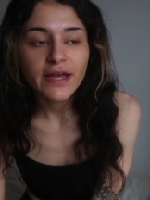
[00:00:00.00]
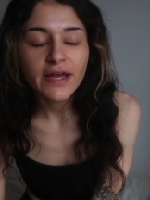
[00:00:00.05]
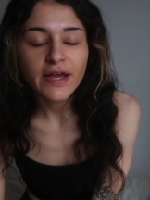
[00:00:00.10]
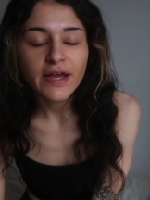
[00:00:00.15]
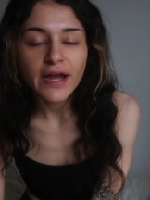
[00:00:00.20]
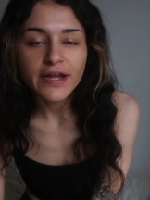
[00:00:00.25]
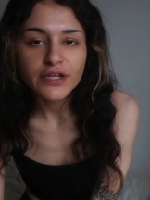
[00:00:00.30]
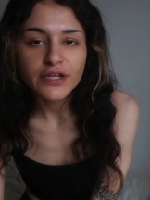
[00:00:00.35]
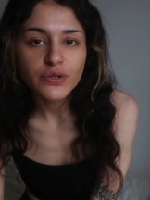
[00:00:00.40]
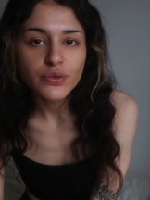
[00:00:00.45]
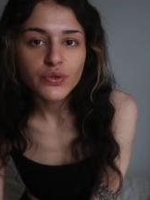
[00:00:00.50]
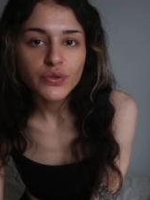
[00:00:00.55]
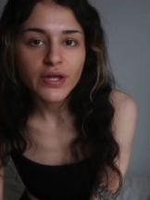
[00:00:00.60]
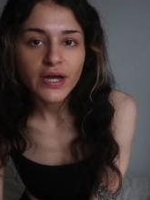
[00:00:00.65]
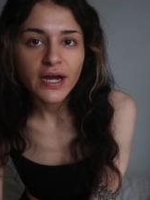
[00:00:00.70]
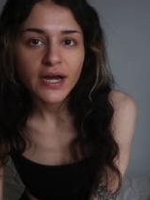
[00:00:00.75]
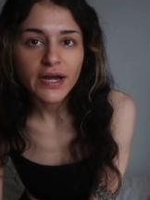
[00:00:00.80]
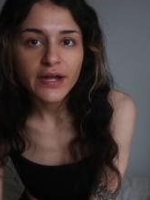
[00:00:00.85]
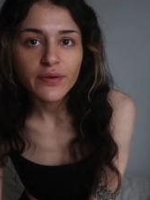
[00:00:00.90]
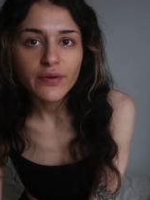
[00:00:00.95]
I knew
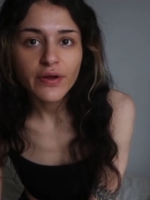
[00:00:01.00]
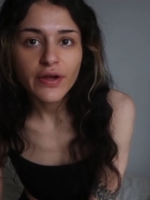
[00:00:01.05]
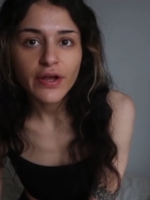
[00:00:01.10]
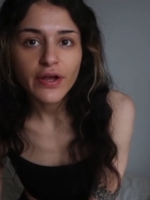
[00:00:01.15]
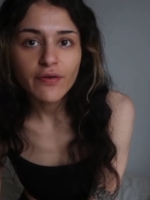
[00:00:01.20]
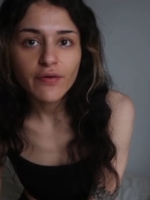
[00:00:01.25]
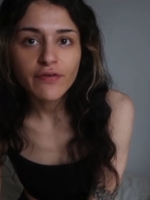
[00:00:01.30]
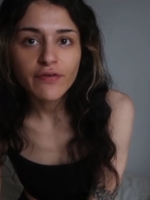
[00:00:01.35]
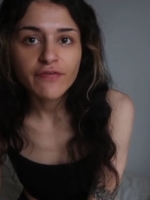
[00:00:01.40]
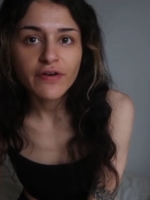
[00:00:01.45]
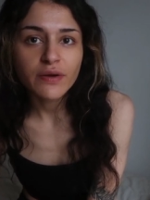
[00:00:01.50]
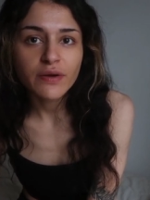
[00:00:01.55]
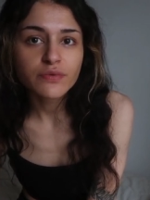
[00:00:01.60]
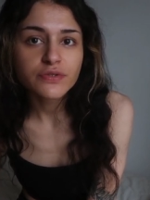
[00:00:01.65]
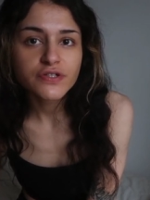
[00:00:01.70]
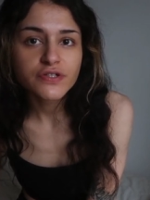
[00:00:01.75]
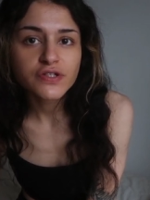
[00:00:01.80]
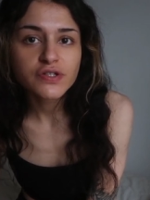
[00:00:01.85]
that I if I was